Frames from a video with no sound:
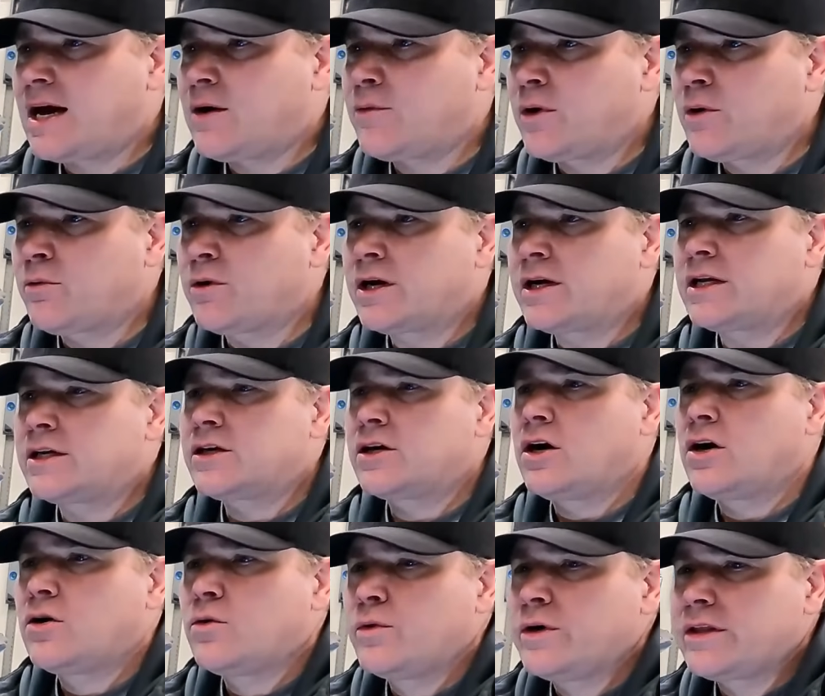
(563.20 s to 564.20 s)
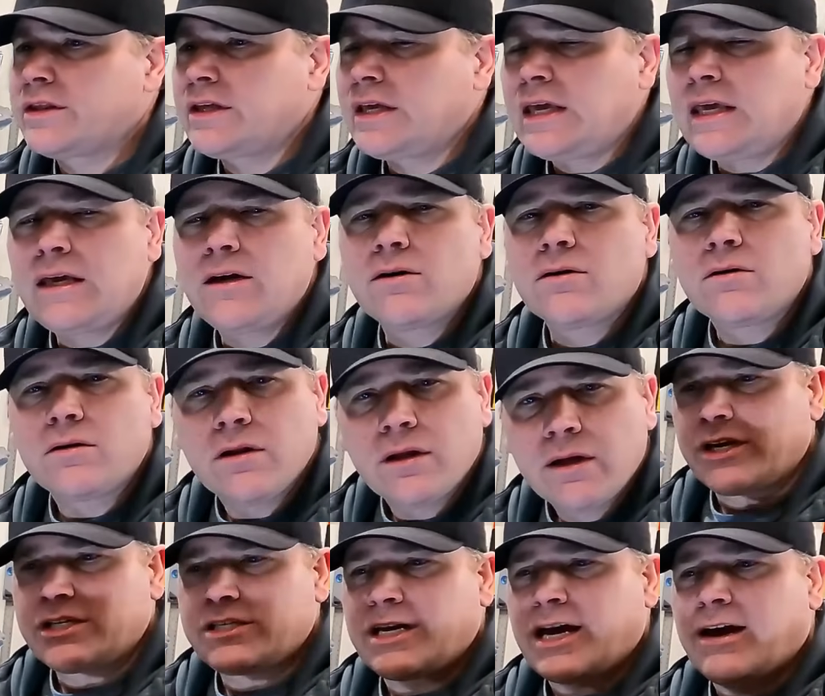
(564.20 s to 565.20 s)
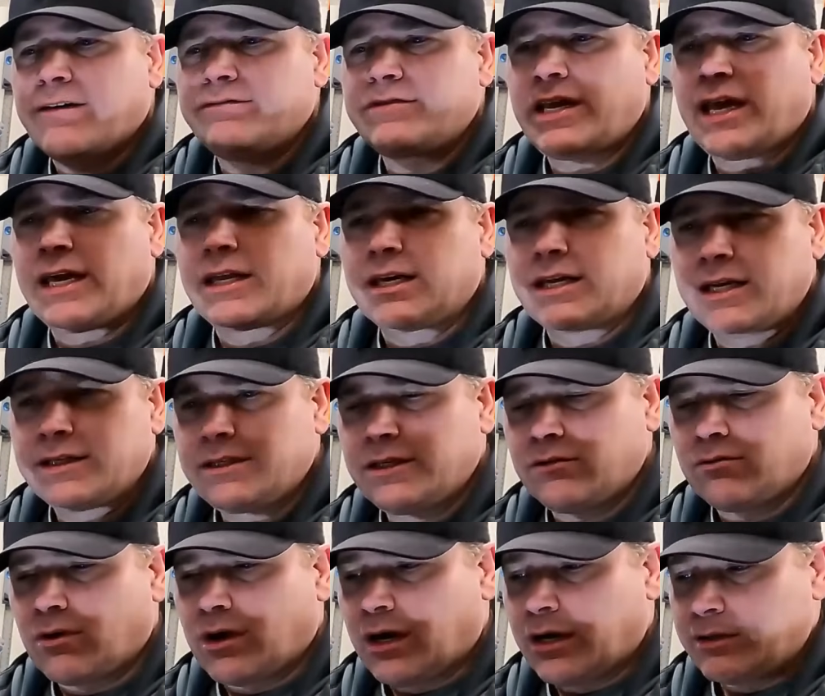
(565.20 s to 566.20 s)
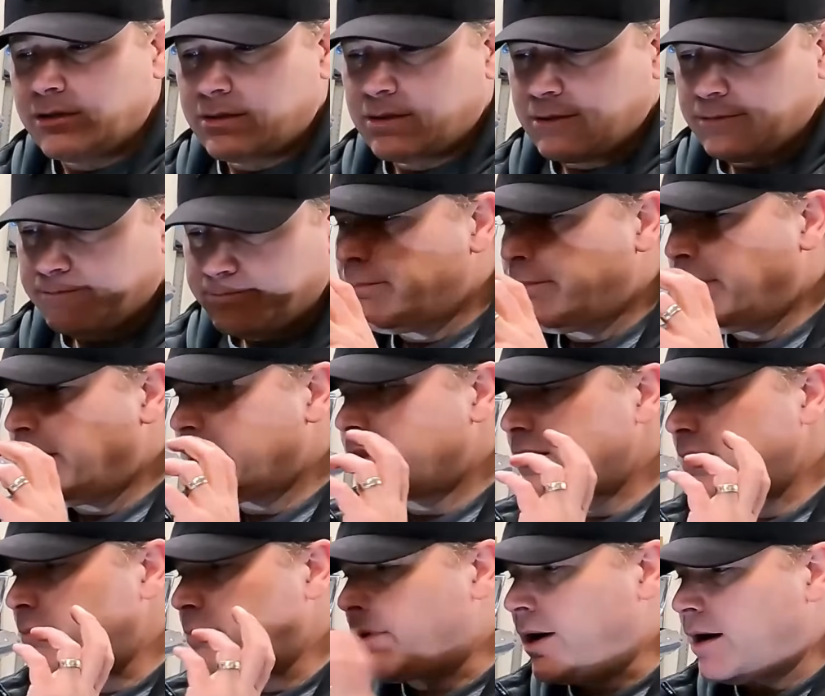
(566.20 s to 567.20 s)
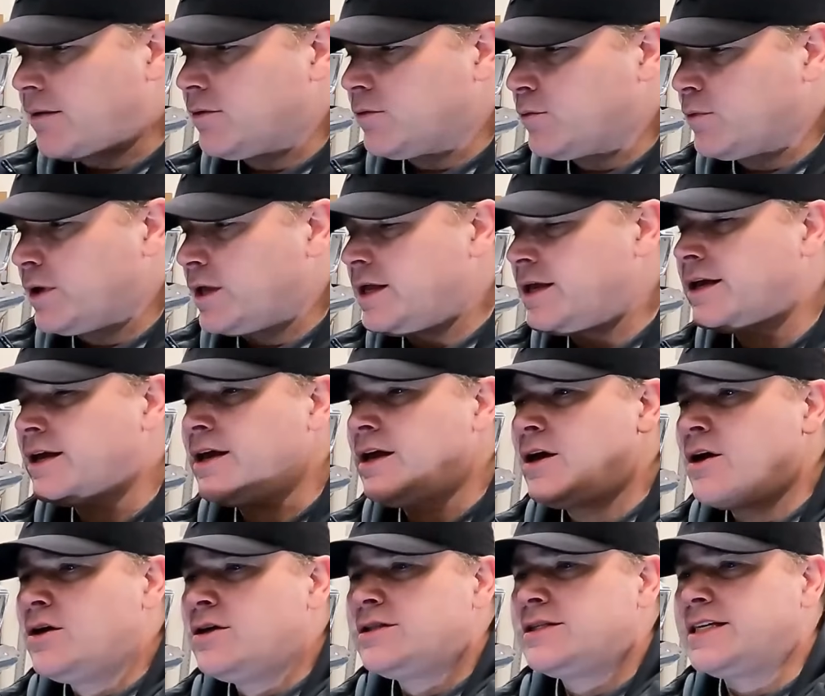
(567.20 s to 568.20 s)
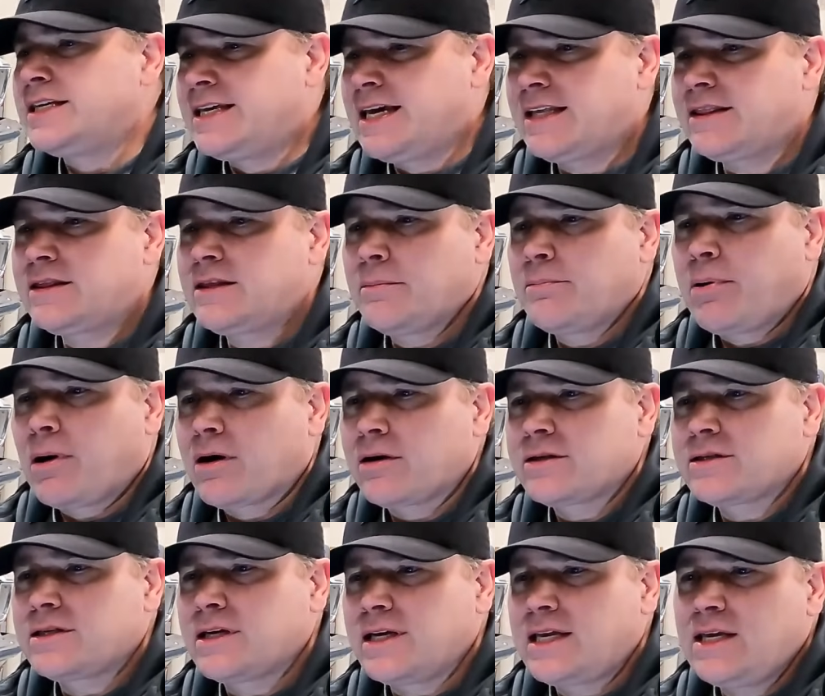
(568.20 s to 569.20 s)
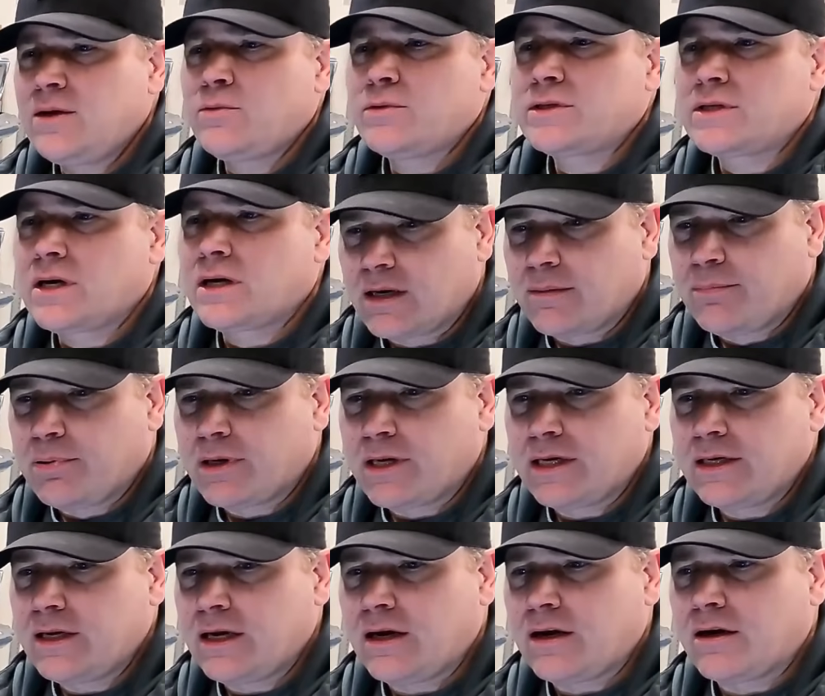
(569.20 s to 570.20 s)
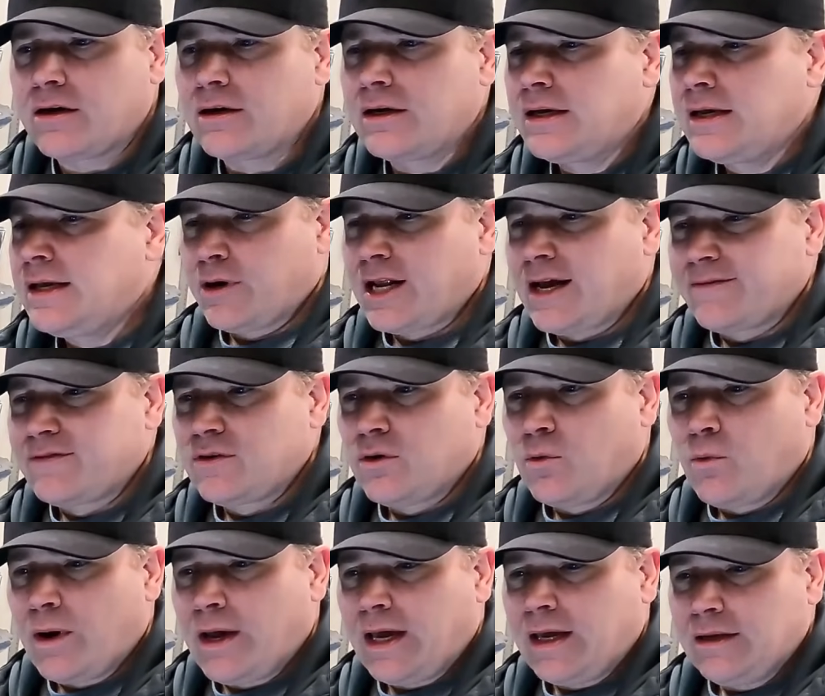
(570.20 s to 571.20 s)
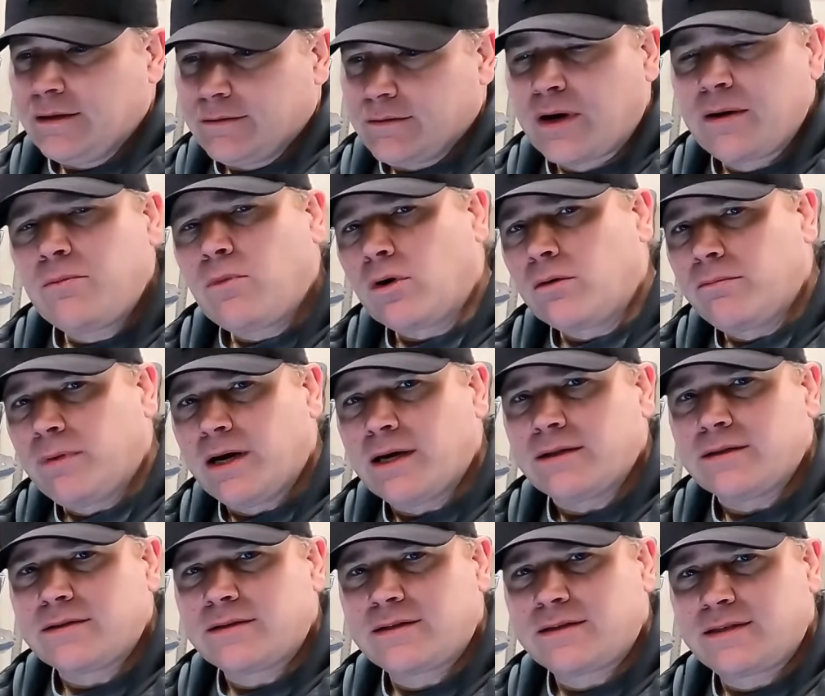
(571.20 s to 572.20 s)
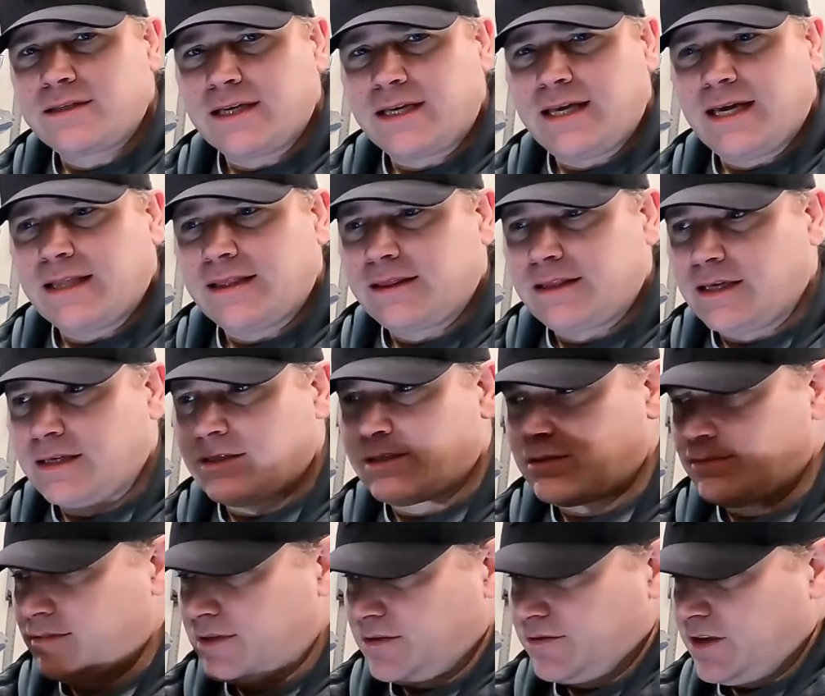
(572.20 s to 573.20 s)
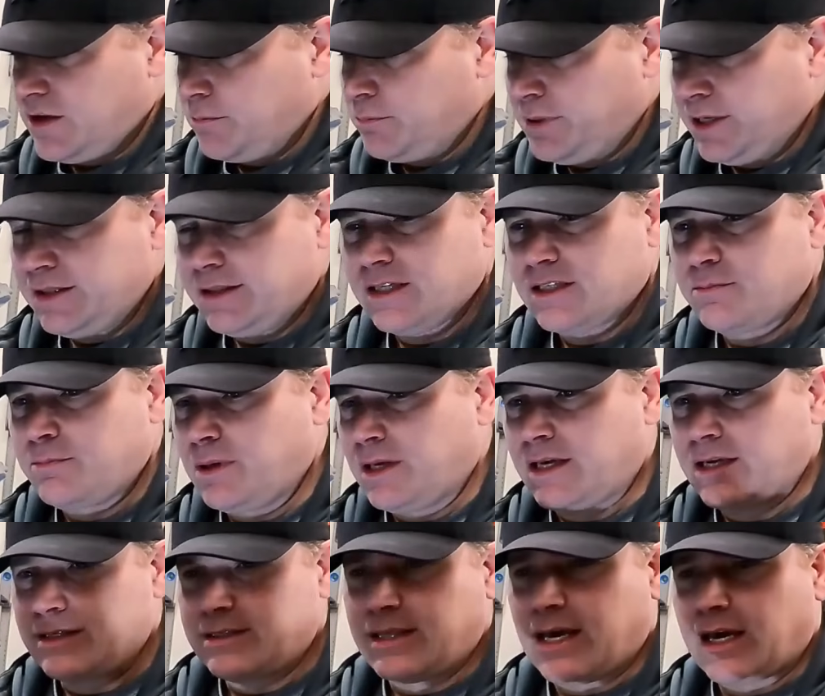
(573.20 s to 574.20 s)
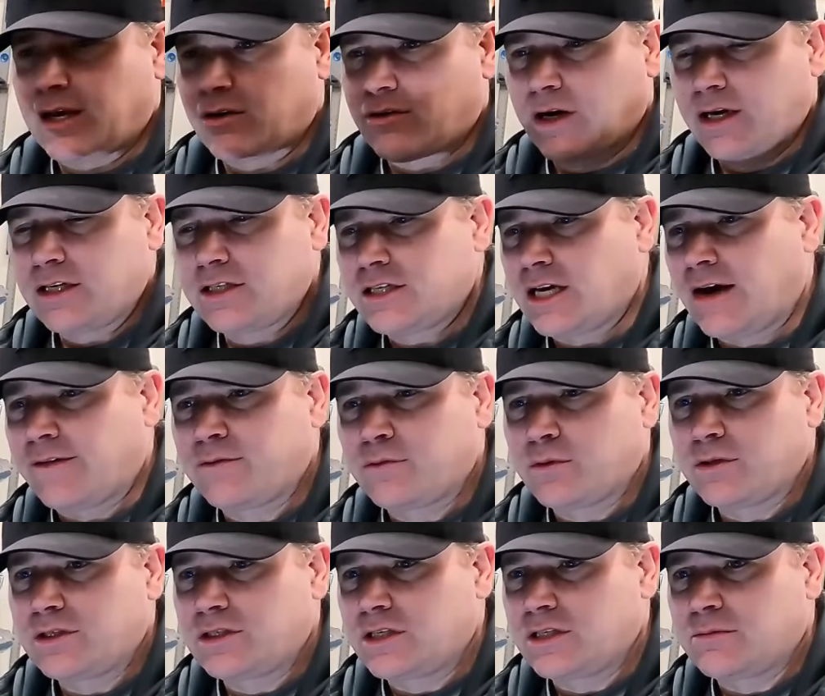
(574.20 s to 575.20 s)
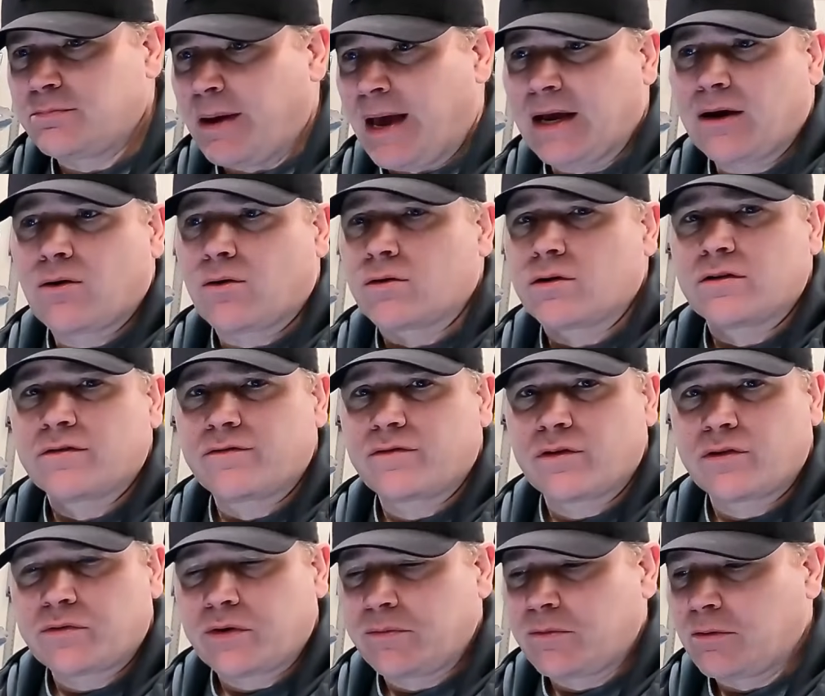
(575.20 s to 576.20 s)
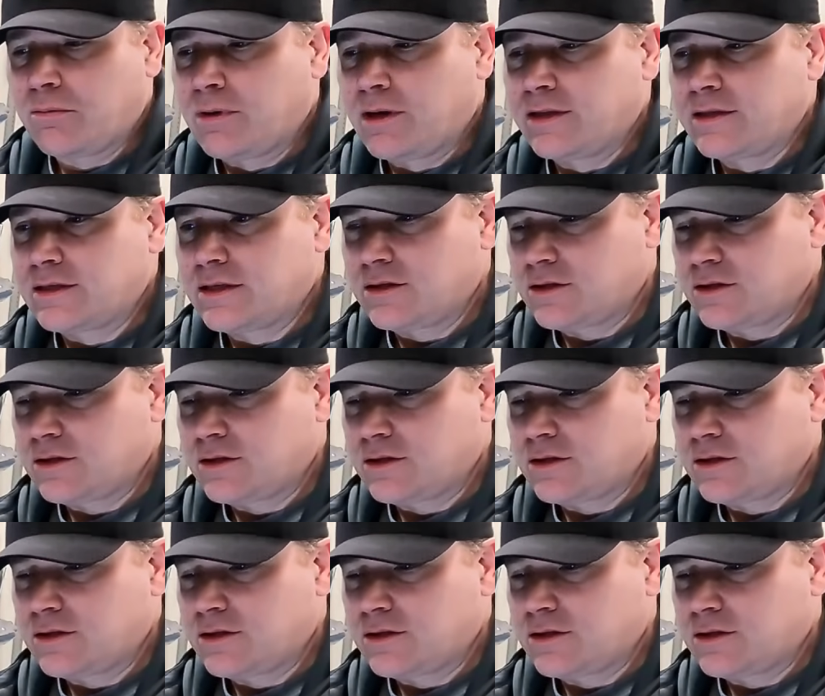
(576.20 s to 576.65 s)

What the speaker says: that, we were going to go with Eagle crankshaft and connecting rods, but the problem to get the parts that he was going to put in here, we were going to have to wait 3 more months to get this, to complete this, because that crankshaft was just back ordered for 3 more months.